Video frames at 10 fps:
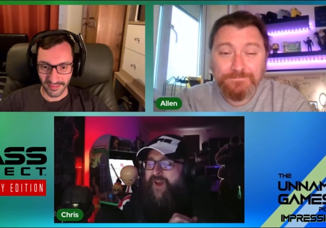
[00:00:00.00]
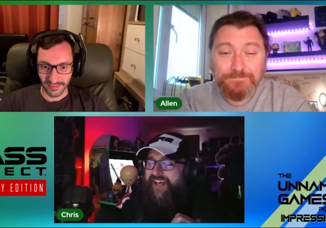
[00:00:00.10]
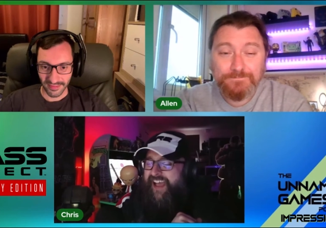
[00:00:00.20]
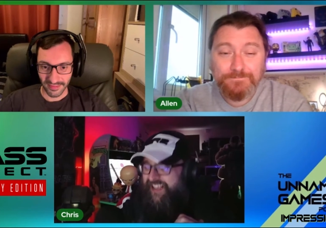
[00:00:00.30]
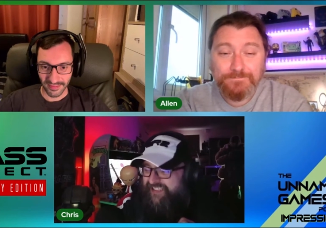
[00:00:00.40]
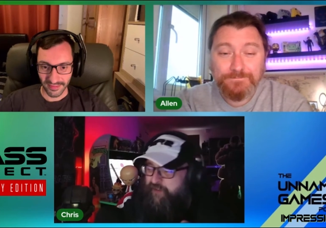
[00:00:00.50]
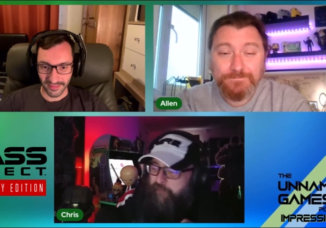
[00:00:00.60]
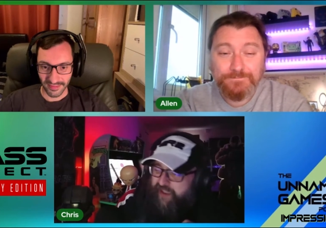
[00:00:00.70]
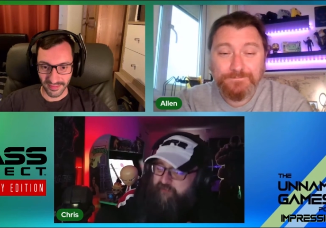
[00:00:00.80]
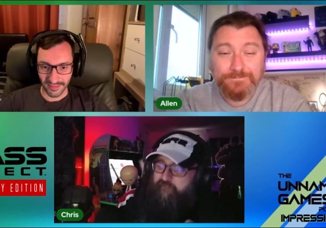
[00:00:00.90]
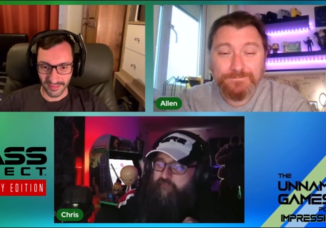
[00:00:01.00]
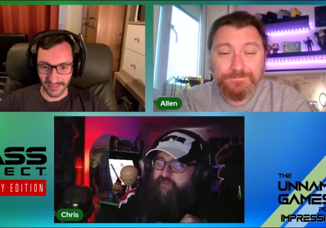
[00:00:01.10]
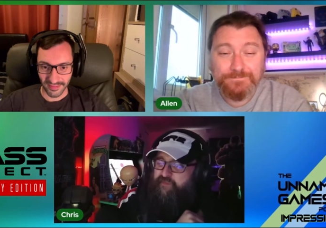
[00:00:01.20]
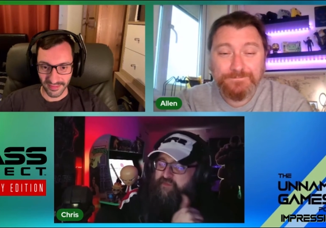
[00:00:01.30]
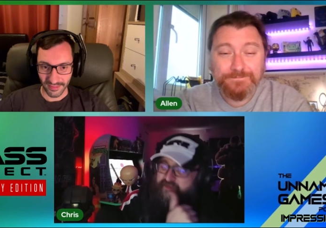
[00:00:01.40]
Speaker 1: that's a bit.
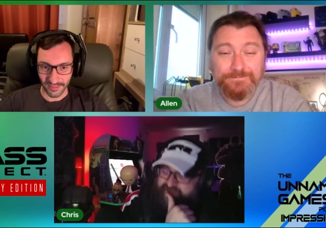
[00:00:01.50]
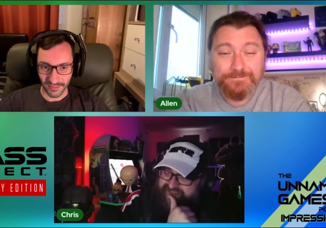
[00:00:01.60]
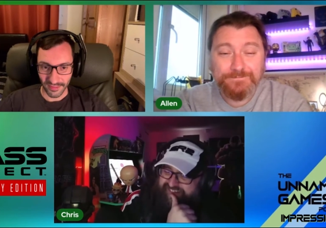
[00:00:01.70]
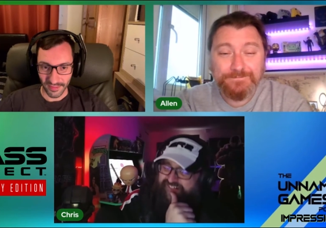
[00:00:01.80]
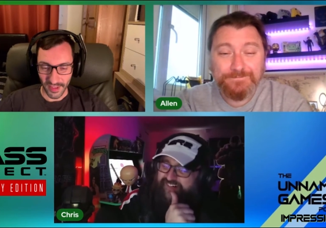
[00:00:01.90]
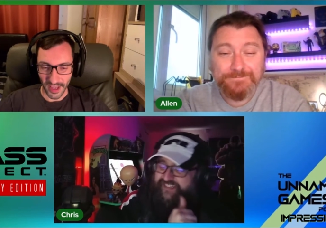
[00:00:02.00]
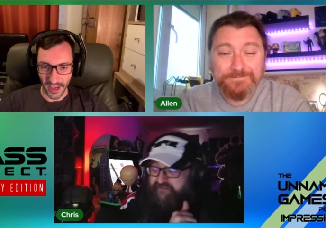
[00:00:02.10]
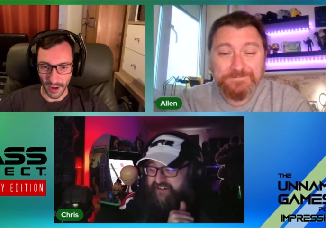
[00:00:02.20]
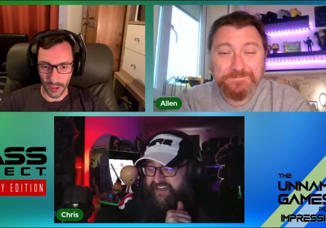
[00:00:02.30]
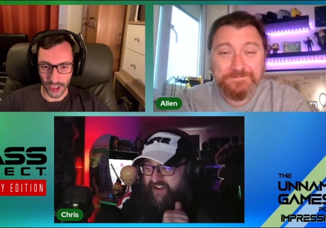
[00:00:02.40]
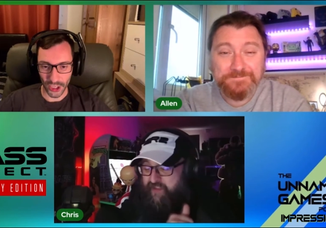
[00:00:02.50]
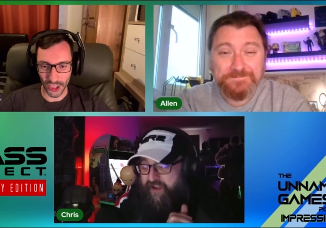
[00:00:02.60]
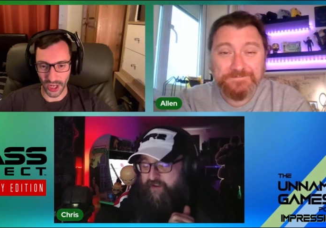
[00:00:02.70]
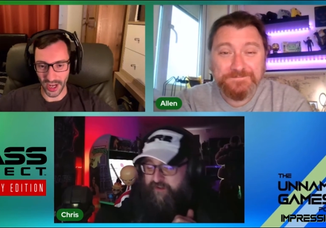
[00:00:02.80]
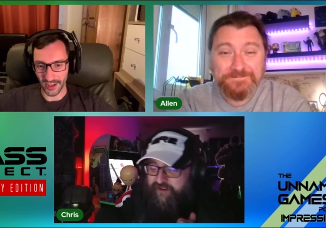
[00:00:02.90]
Oh, I don't yeah, really like the way
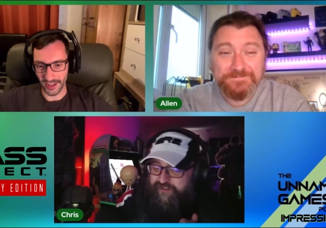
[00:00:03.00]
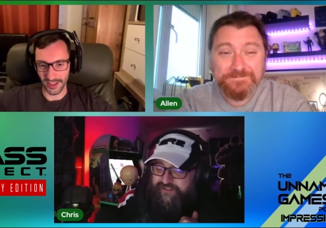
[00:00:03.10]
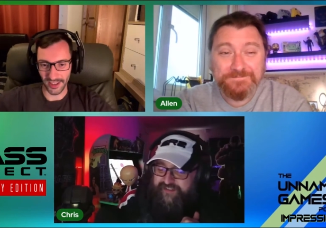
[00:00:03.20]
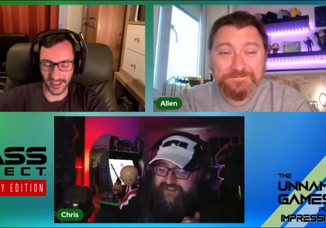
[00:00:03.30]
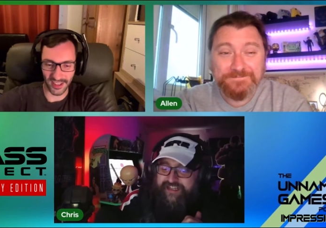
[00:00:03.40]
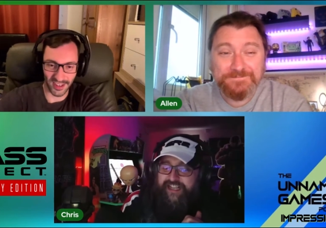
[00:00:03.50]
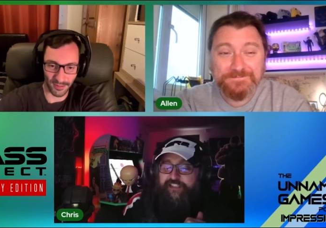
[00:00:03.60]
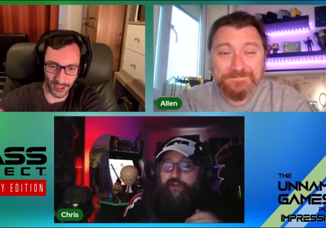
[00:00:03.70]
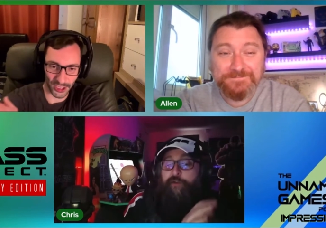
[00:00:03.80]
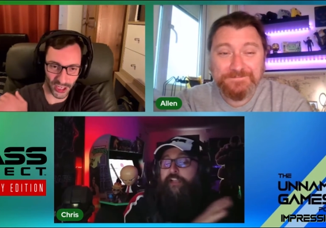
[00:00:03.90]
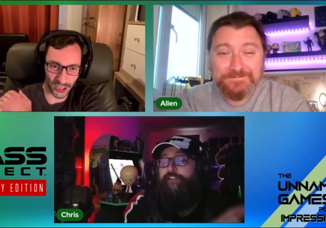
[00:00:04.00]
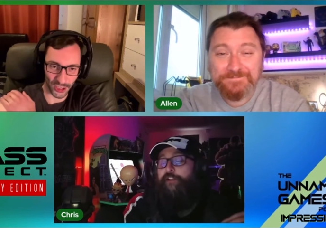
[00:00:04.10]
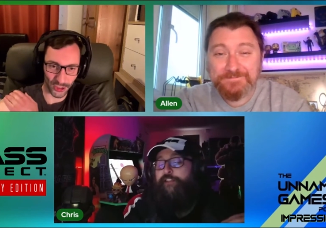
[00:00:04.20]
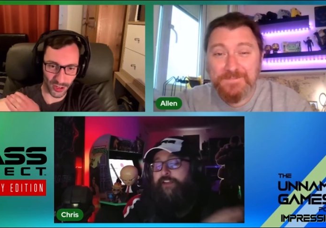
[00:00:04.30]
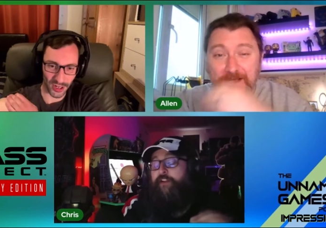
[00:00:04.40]
start, you're so once I
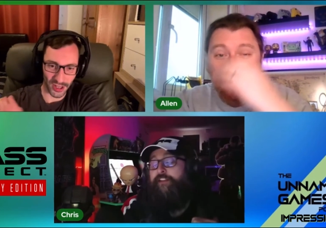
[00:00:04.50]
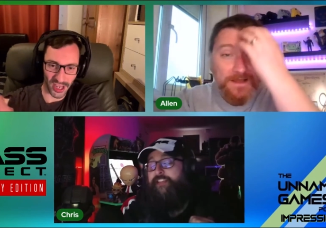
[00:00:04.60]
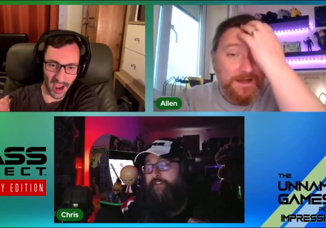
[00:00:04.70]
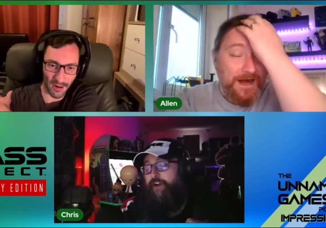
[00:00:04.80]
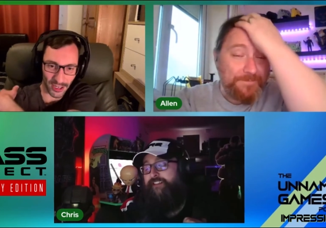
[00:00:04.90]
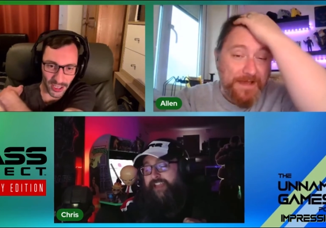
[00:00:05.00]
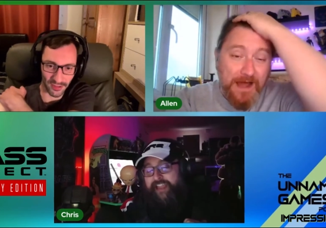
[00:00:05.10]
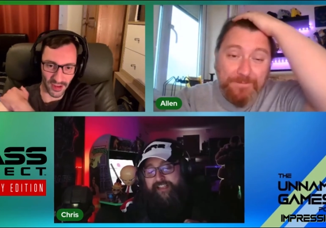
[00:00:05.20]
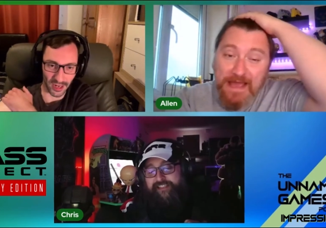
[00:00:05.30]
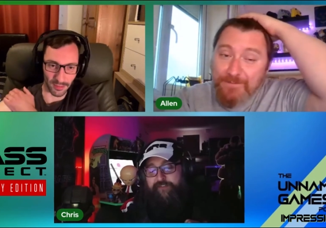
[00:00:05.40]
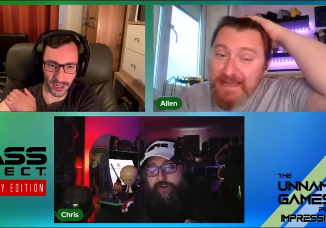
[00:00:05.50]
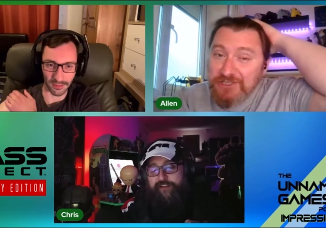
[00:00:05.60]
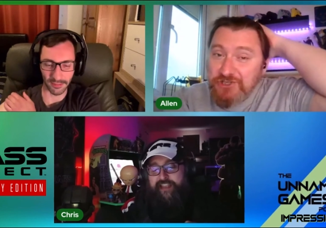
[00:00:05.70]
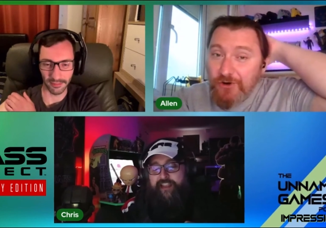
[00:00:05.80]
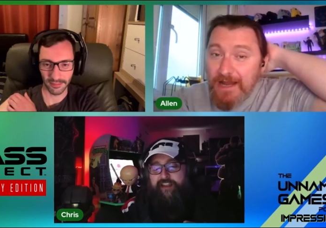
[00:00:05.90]
start trying to do the character, I better, I better,
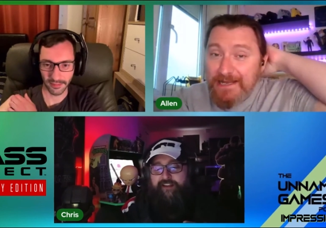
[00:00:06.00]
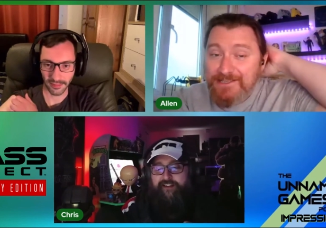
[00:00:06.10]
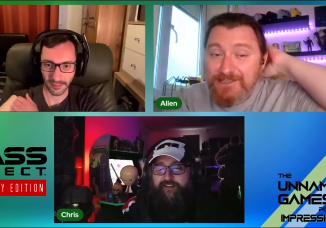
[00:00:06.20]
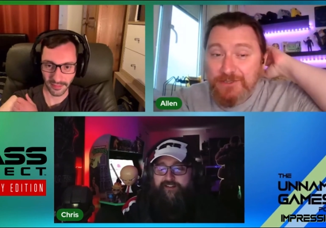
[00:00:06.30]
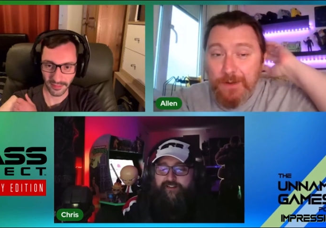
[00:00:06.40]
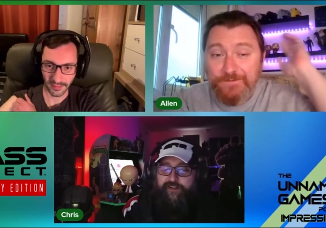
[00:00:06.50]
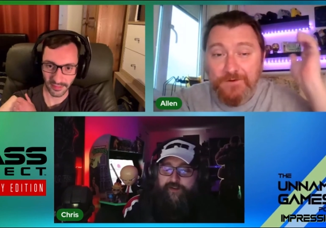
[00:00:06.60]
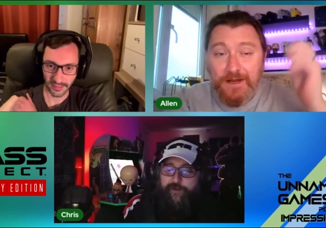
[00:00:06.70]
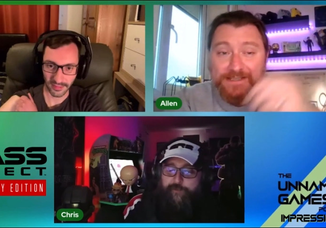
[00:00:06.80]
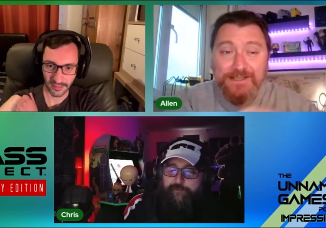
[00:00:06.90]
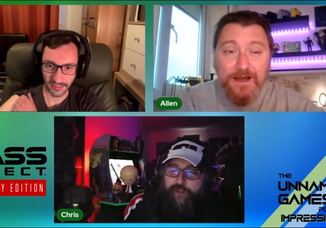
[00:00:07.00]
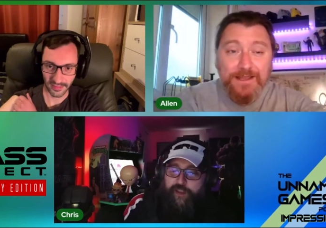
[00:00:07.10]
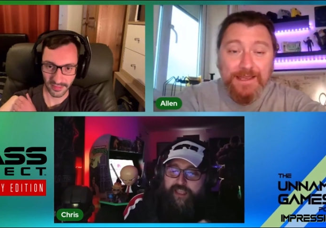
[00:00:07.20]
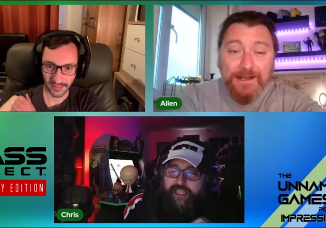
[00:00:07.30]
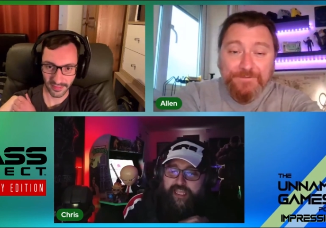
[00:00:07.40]
make sure
Speaker 2: I listen to it before I
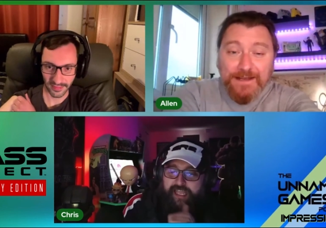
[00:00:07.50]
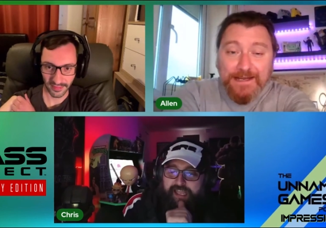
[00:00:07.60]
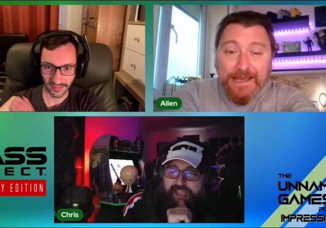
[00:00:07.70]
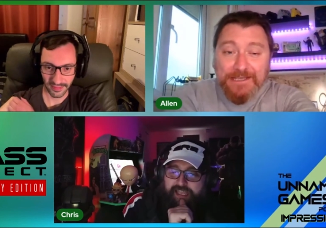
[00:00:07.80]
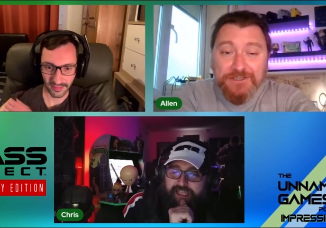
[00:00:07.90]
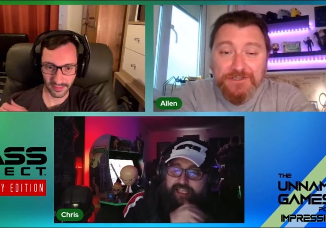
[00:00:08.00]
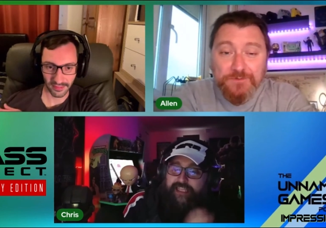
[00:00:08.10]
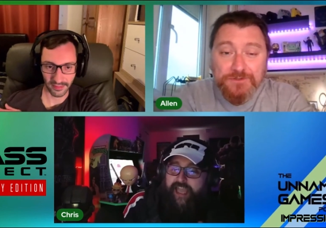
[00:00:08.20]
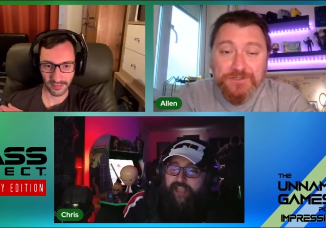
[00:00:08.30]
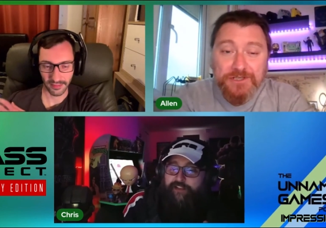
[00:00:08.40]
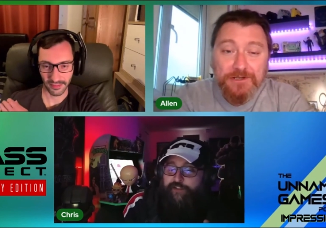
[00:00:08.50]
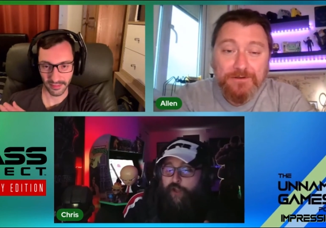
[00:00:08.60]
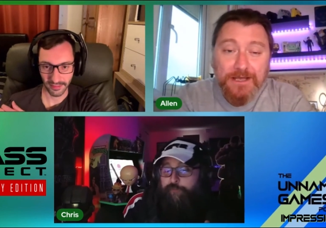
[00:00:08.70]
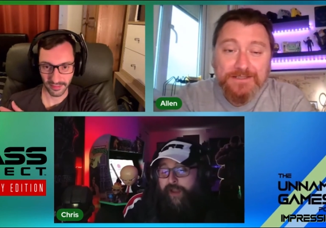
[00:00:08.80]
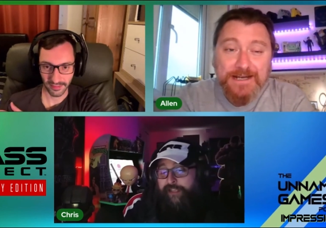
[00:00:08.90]
start getting an affiliation. Yeah. so
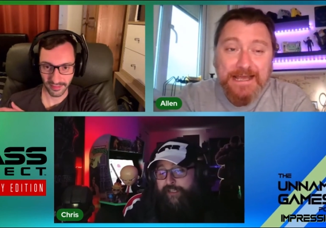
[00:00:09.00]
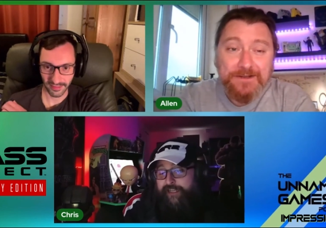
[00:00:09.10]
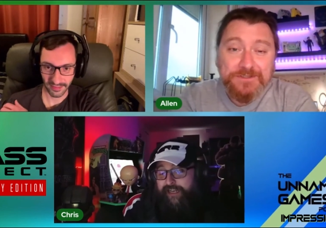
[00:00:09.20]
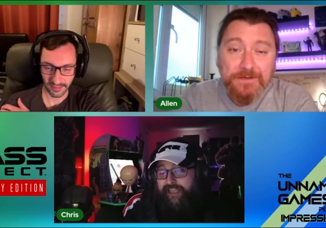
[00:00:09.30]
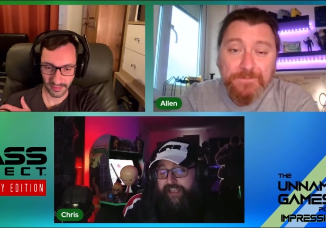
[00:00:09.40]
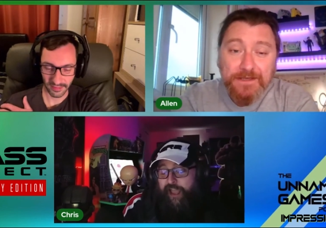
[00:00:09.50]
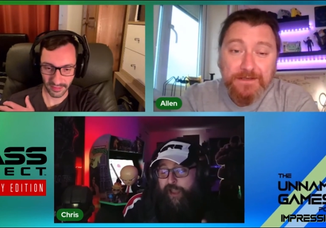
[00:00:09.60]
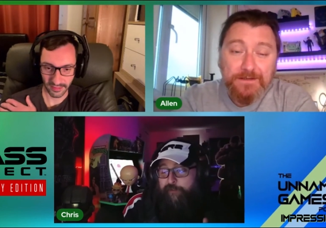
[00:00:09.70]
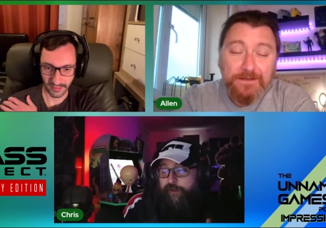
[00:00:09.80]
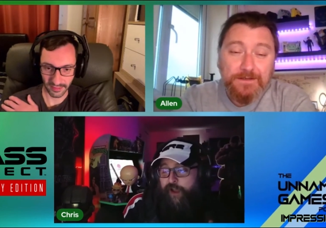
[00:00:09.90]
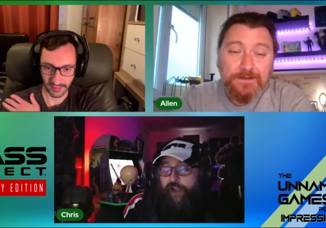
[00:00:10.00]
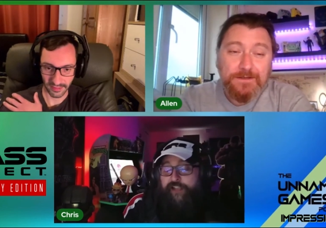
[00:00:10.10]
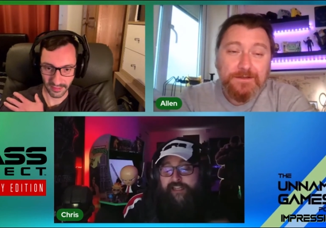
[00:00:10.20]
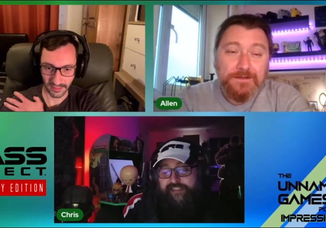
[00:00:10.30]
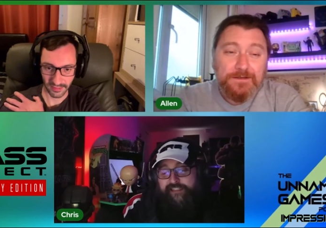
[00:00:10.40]
basically,
Speaker 1: um, I
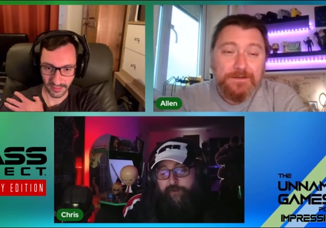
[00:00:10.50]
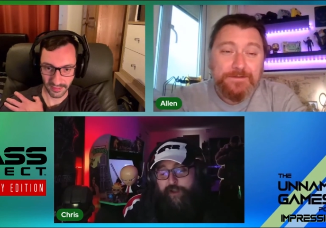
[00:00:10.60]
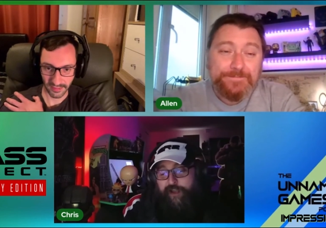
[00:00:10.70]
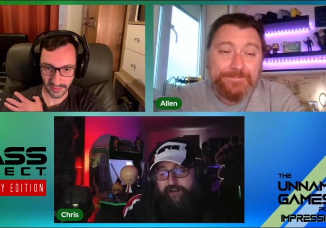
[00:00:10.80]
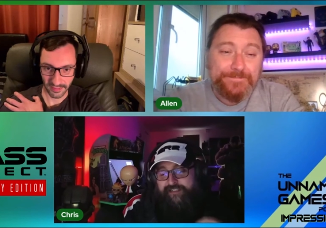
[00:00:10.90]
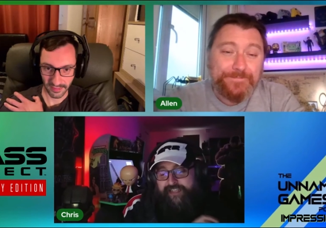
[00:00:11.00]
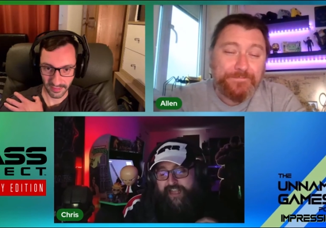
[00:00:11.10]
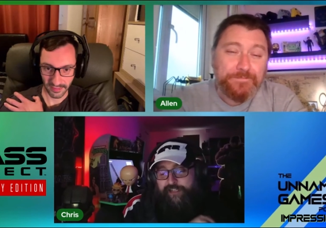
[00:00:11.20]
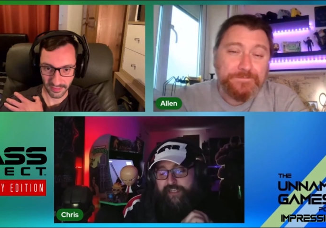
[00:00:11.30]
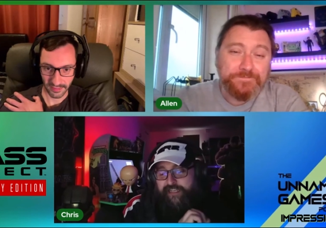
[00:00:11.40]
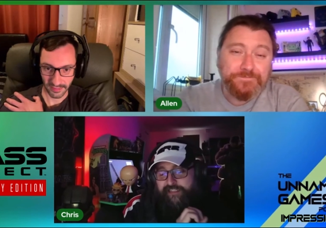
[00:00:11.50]
said it to someone earlier. I said Ashley is the